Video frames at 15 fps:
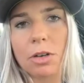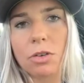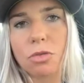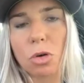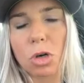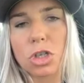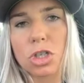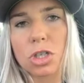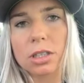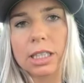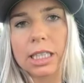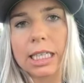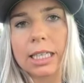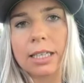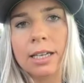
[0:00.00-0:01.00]

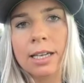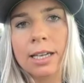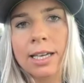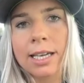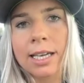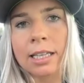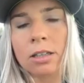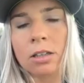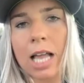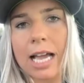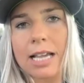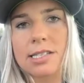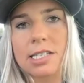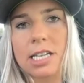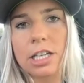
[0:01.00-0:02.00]
Unfortunately, in the
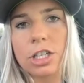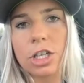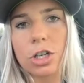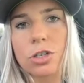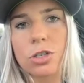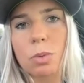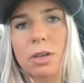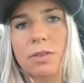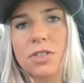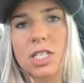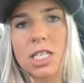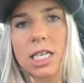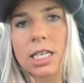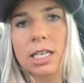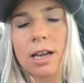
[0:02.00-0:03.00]
last 10 years, we've
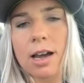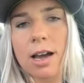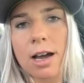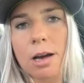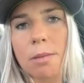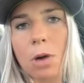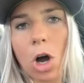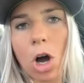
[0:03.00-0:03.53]
seen um,